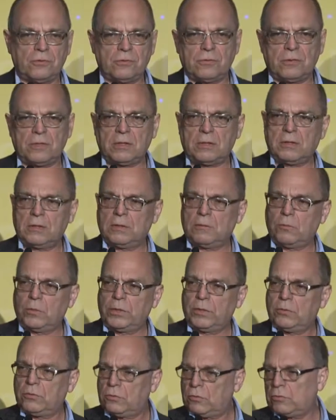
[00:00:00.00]
is that
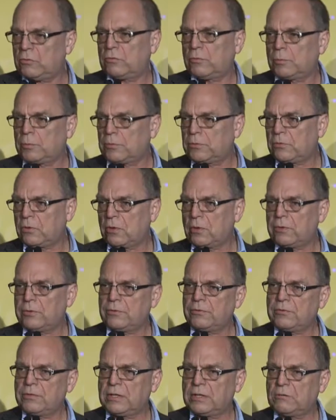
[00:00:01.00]
when you do a super tall,
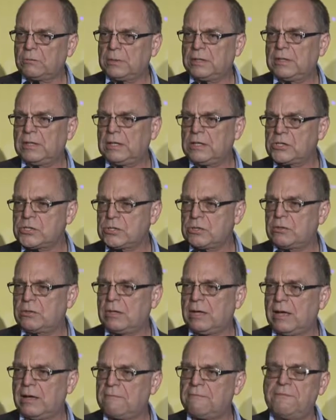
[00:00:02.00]
there's an expectation
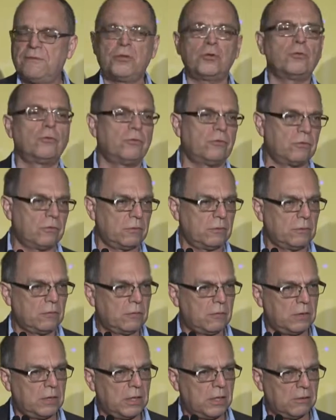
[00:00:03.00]
to have views
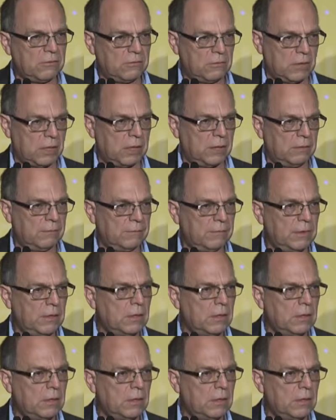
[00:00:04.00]
to the outside.